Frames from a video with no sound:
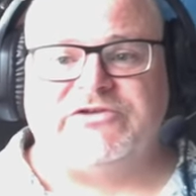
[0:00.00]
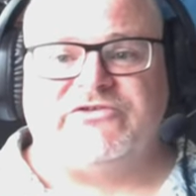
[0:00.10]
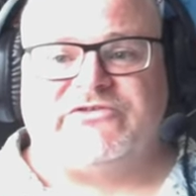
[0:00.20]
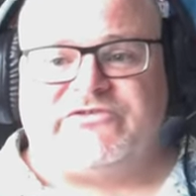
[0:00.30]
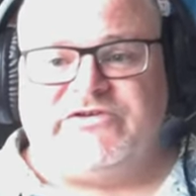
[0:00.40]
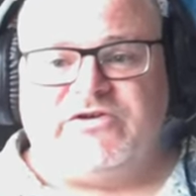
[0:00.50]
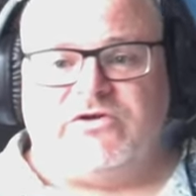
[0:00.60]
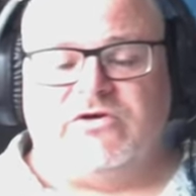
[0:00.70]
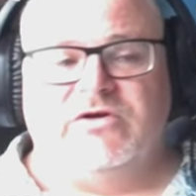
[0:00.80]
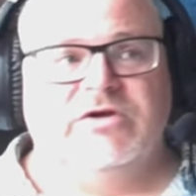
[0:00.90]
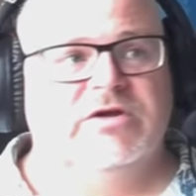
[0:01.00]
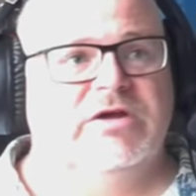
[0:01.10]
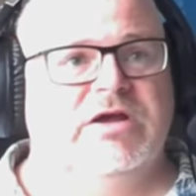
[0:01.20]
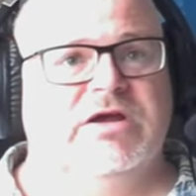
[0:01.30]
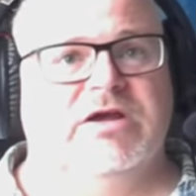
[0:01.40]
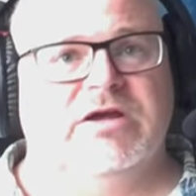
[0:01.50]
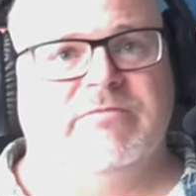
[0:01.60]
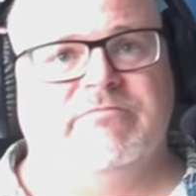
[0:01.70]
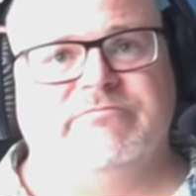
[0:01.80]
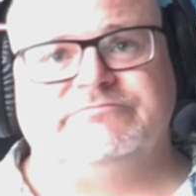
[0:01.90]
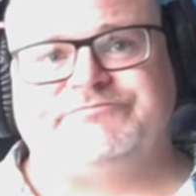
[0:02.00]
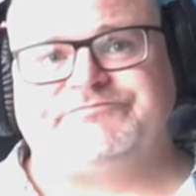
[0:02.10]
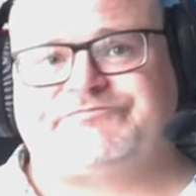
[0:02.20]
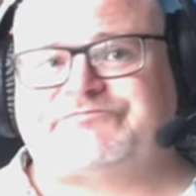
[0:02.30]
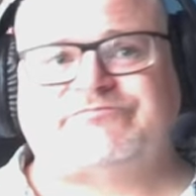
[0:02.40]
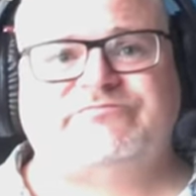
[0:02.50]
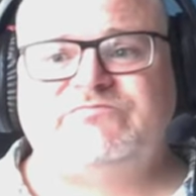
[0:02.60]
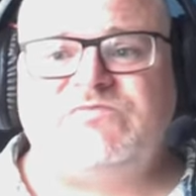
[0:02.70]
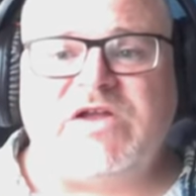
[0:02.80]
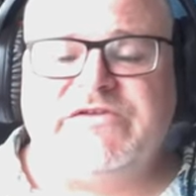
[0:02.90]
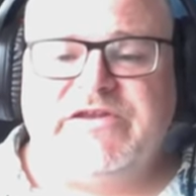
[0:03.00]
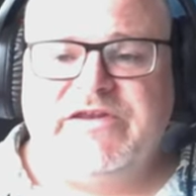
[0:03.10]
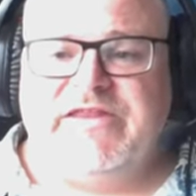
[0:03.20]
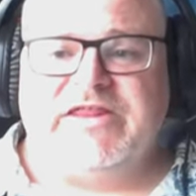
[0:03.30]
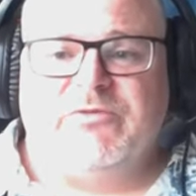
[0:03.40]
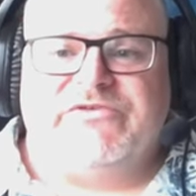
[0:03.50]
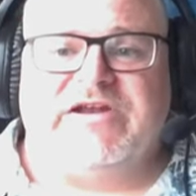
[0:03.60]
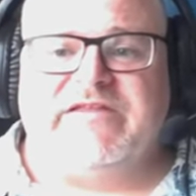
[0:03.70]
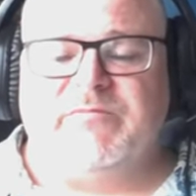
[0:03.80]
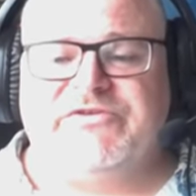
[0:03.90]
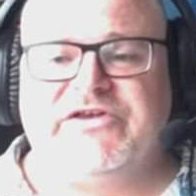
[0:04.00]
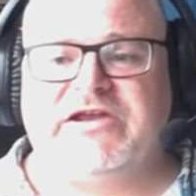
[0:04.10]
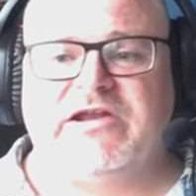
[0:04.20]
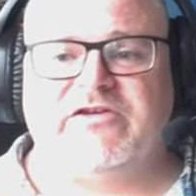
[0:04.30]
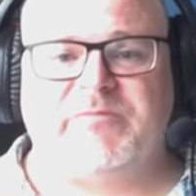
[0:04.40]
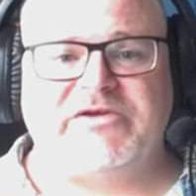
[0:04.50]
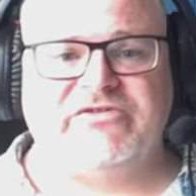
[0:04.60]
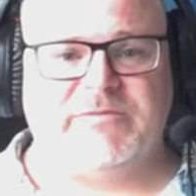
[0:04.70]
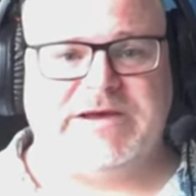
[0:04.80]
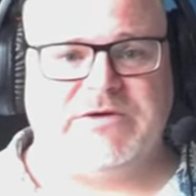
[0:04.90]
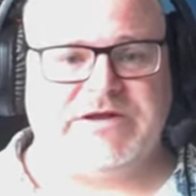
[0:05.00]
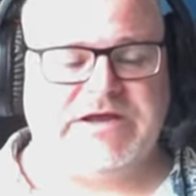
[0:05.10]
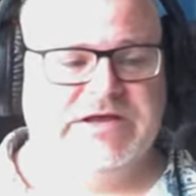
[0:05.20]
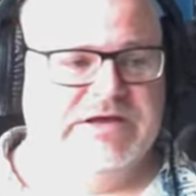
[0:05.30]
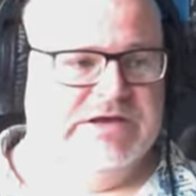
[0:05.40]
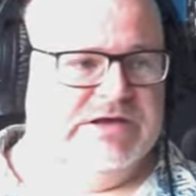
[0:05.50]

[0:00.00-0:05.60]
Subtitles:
I just, you know, didn't think there was anything particularly special about it.